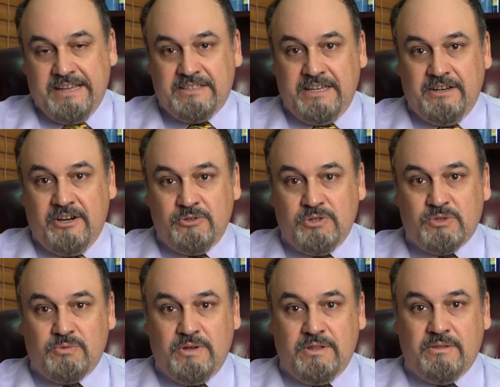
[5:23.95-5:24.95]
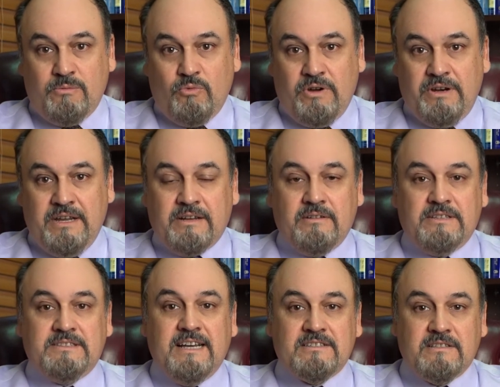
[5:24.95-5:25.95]
1800s with one Nikola
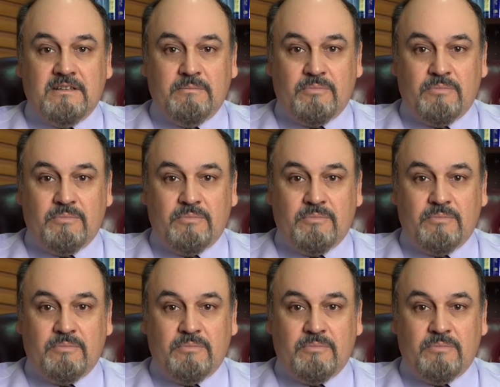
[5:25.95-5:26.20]
Tesla,